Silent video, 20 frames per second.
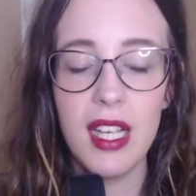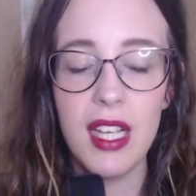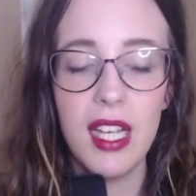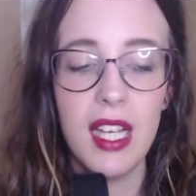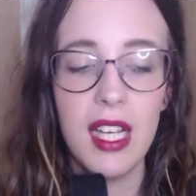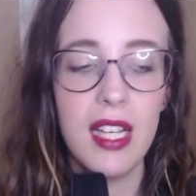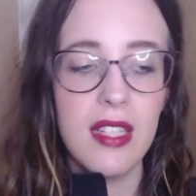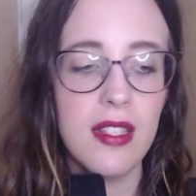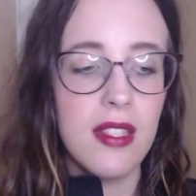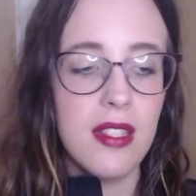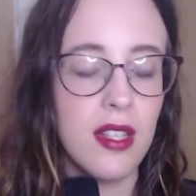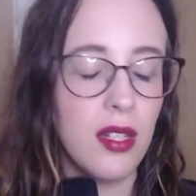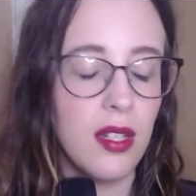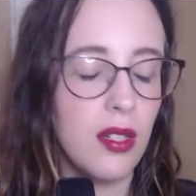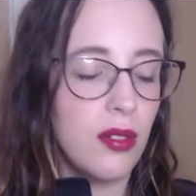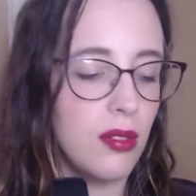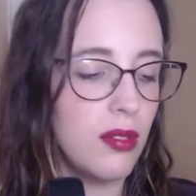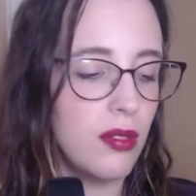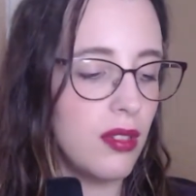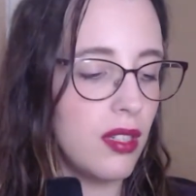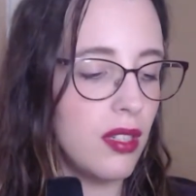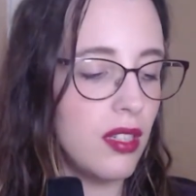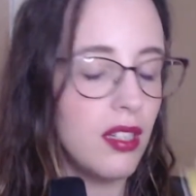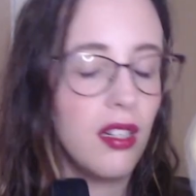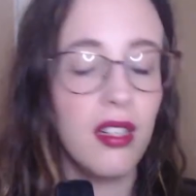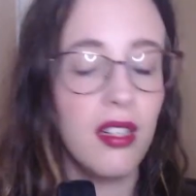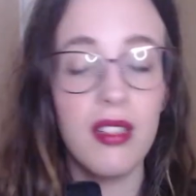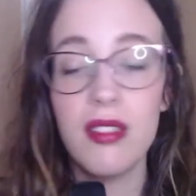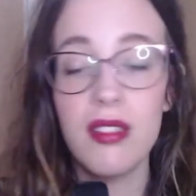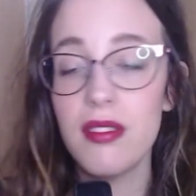So
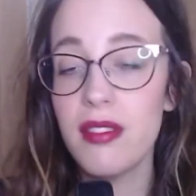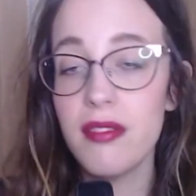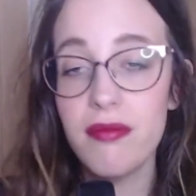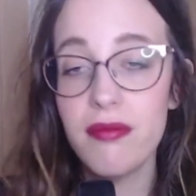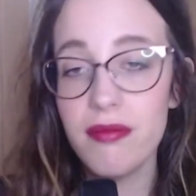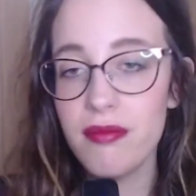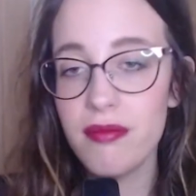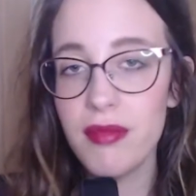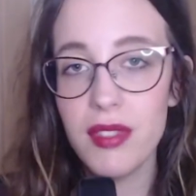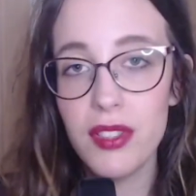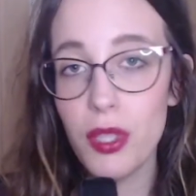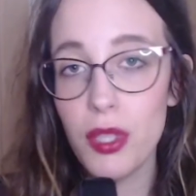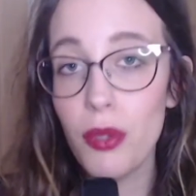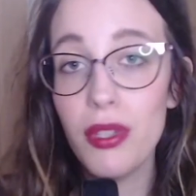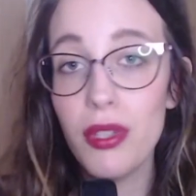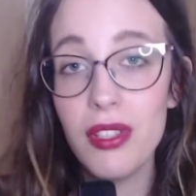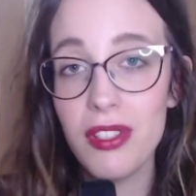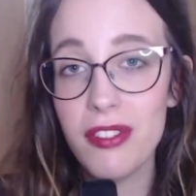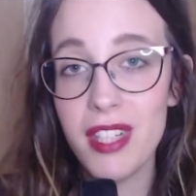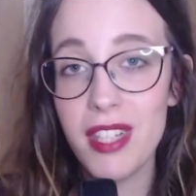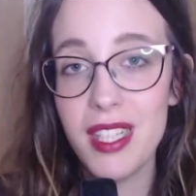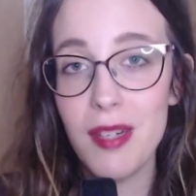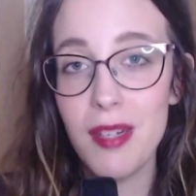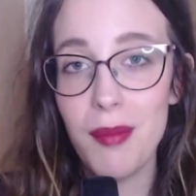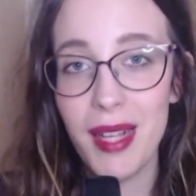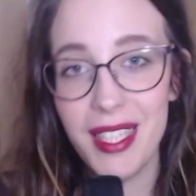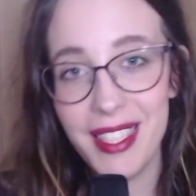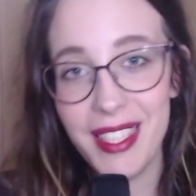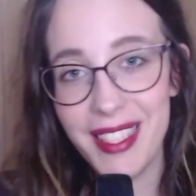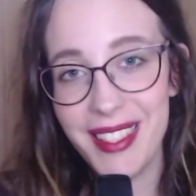totally recommend
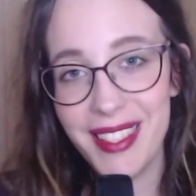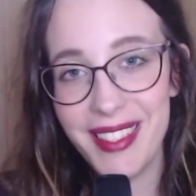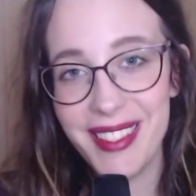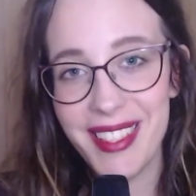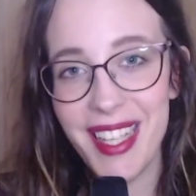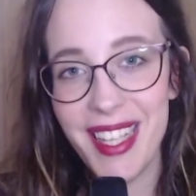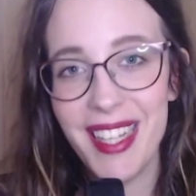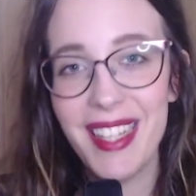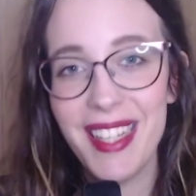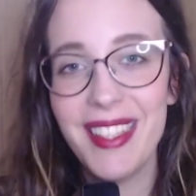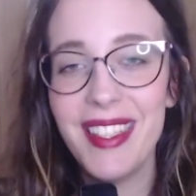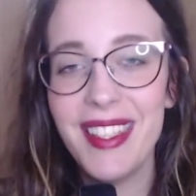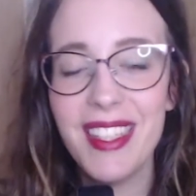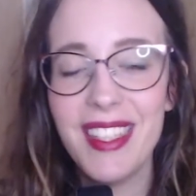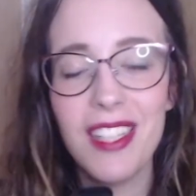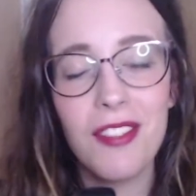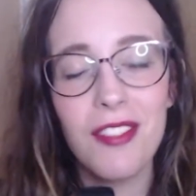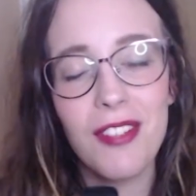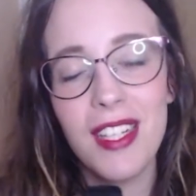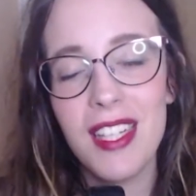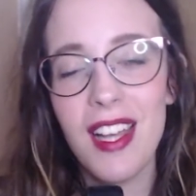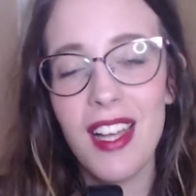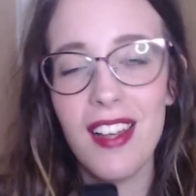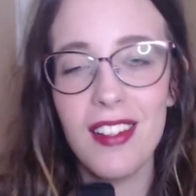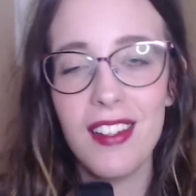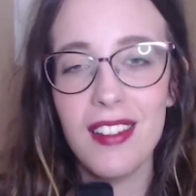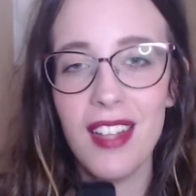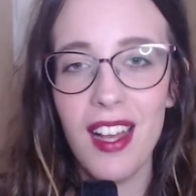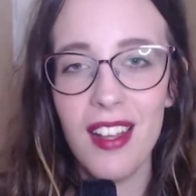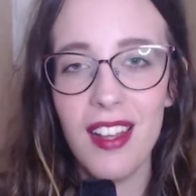it. And I think I read
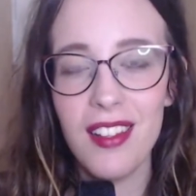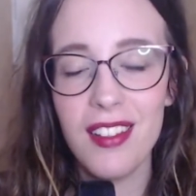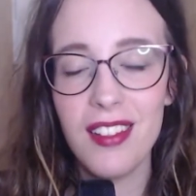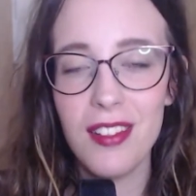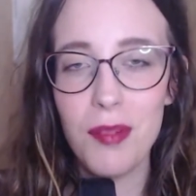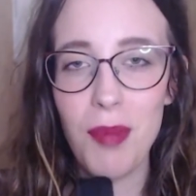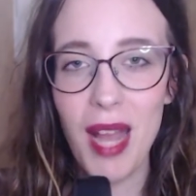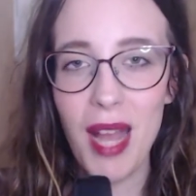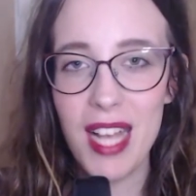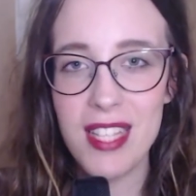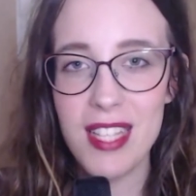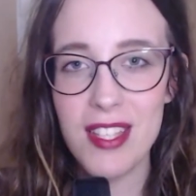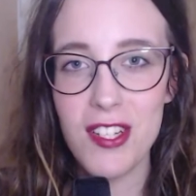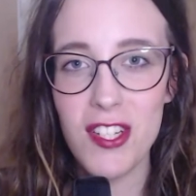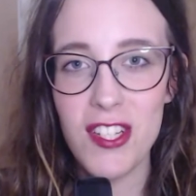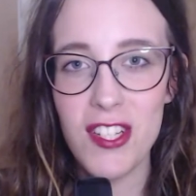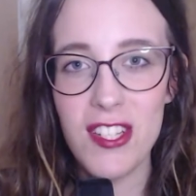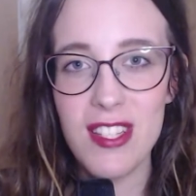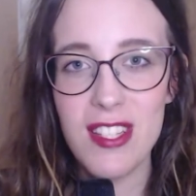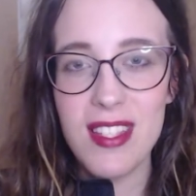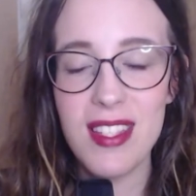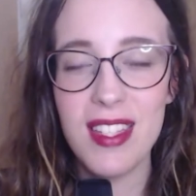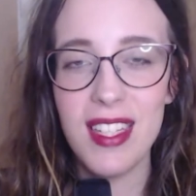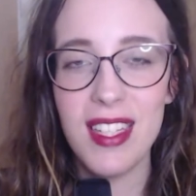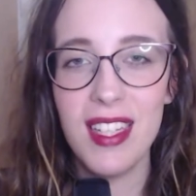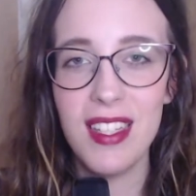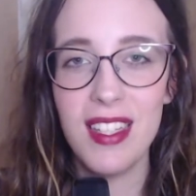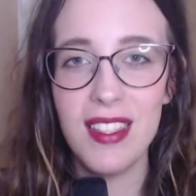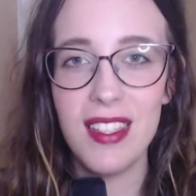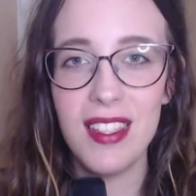other passages
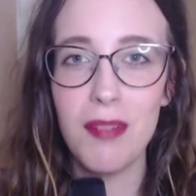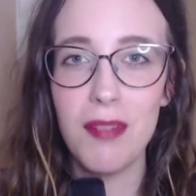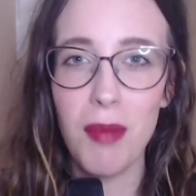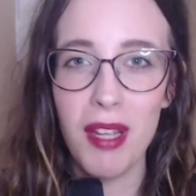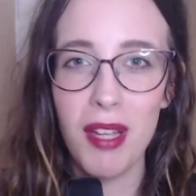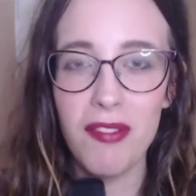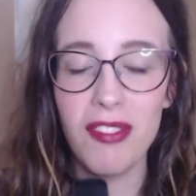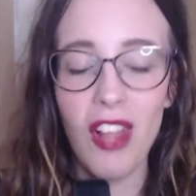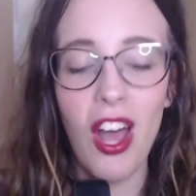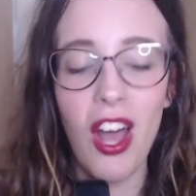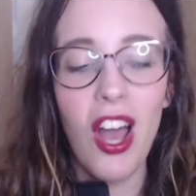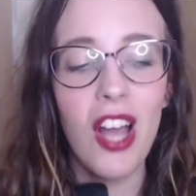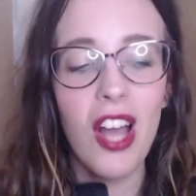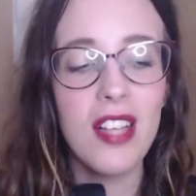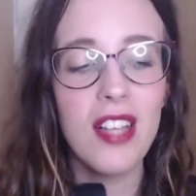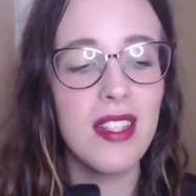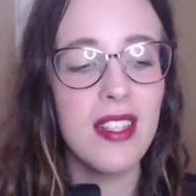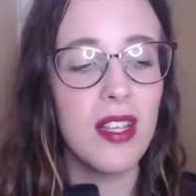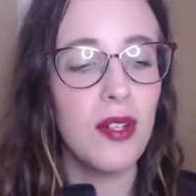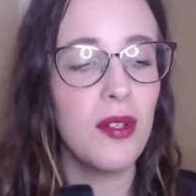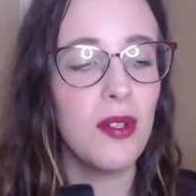in my vlog, so